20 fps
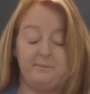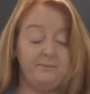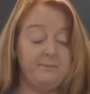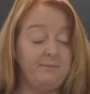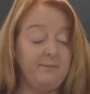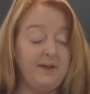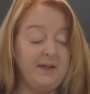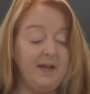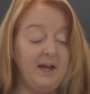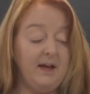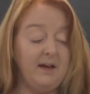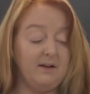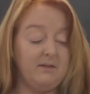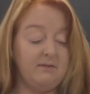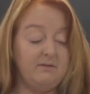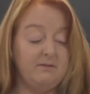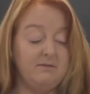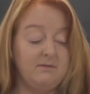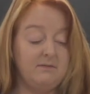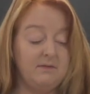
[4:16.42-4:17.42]
But yeah,
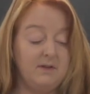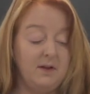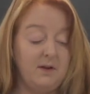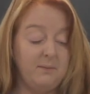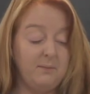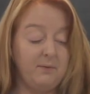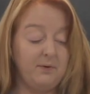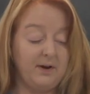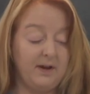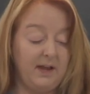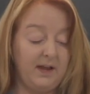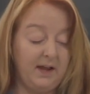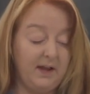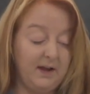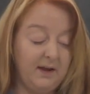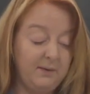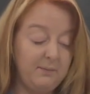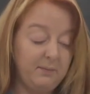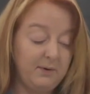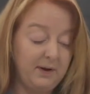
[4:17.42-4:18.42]
pretty
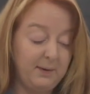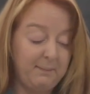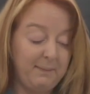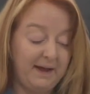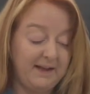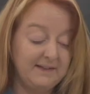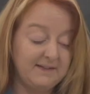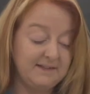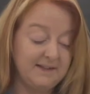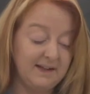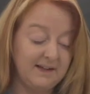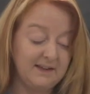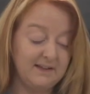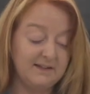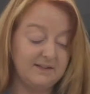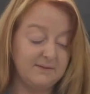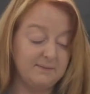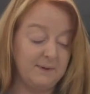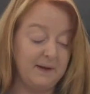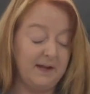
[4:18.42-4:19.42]
basic
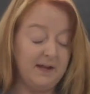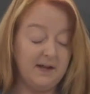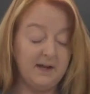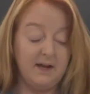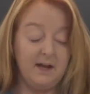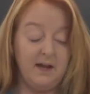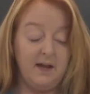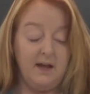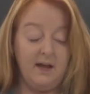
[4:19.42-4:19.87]
this week.